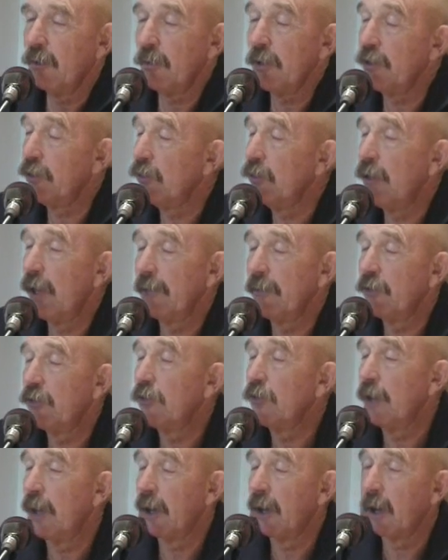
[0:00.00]
We do have
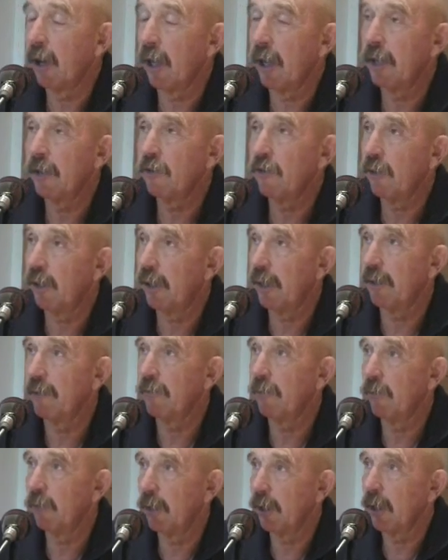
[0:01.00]
two airlines that
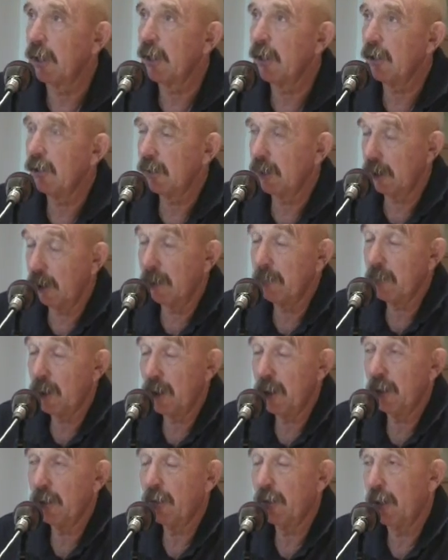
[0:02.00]
have really come
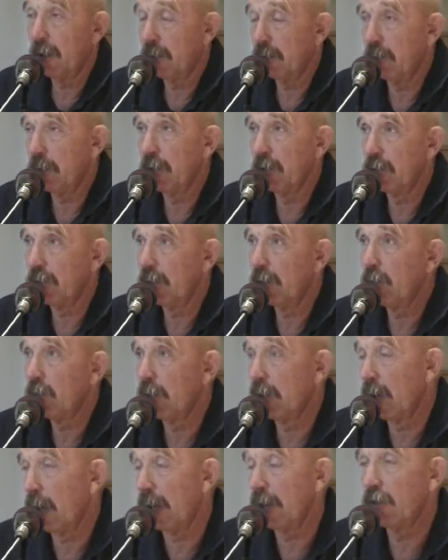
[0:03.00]
here and
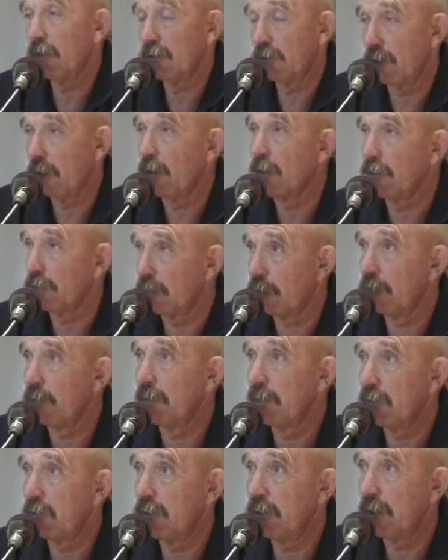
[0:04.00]
visited, would like to start
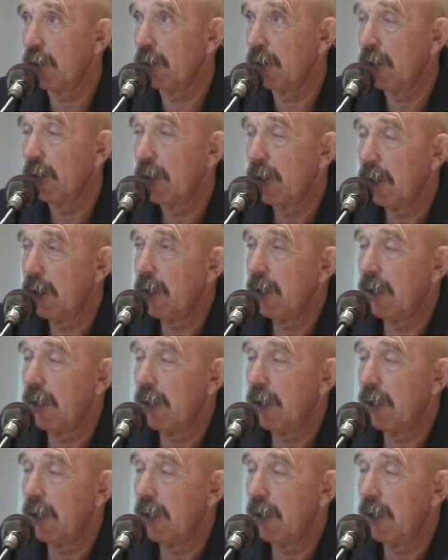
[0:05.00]
service here.